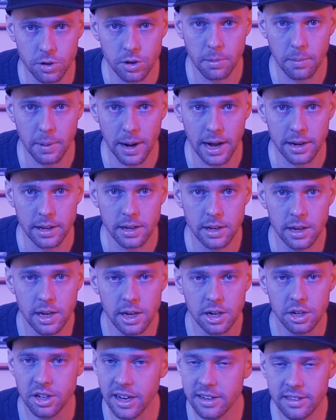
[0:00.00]
to your body.
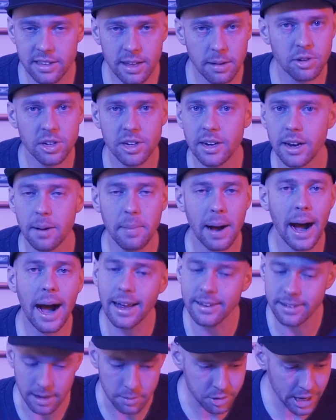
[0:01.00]
Chest up, chin up,
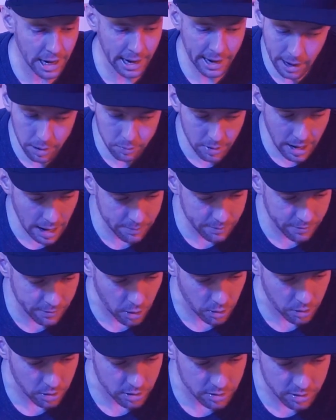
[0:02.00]
eyes up. Shout out Rob
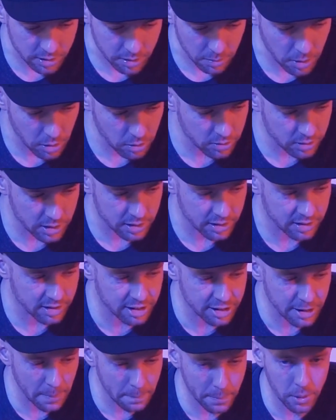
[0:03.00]
Fodor. It's the most
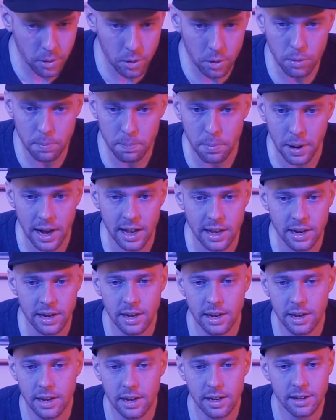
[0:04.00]
simple but
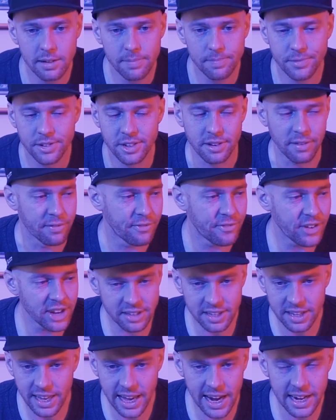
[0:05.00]

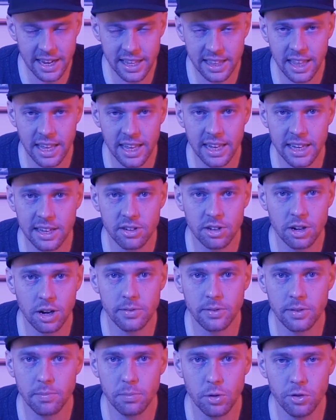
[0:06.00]
sophisticated thing in
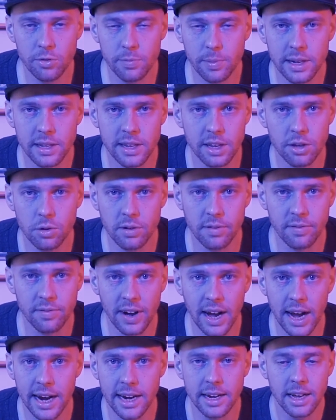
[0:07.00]
terms of movement that you can
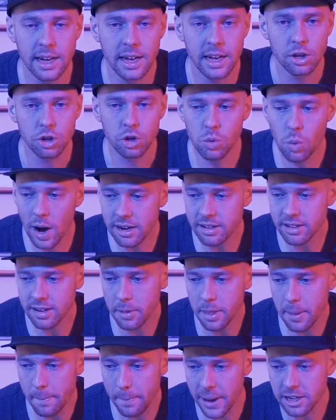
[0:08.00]
find. You watch
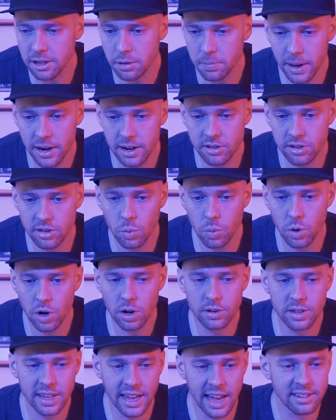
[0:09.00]
some of the best players in the
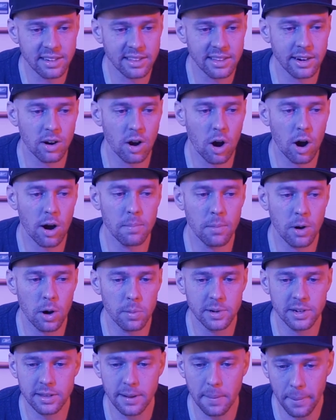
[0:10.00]
world. Yes, there are
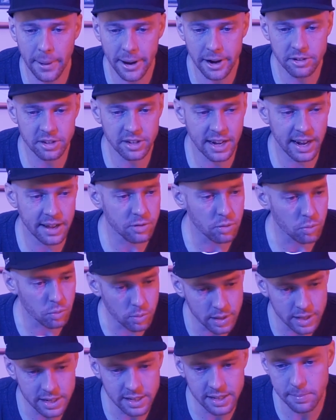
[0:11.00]
moments that players are going to have to
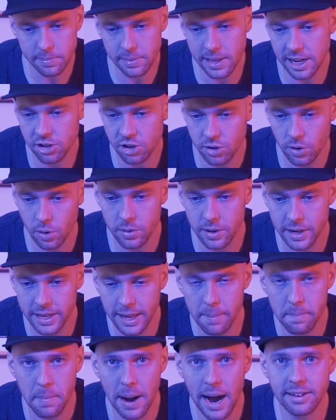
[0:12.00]
really dip that shoulder to
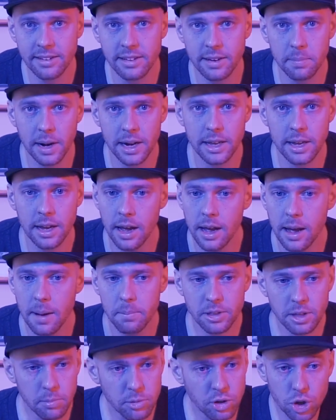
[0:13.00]
get by somebody,
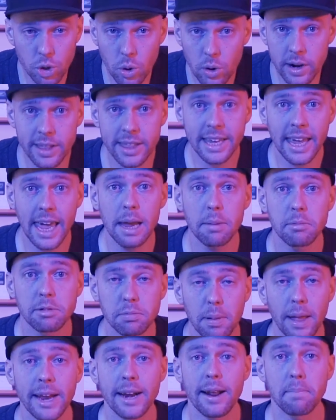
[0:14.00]
but the majority of the game
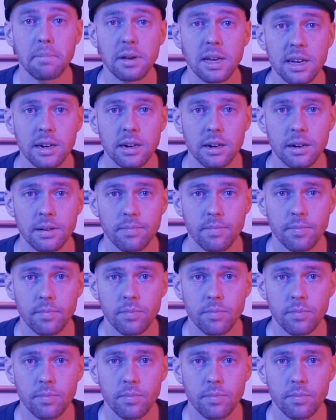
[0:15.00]
is played up here.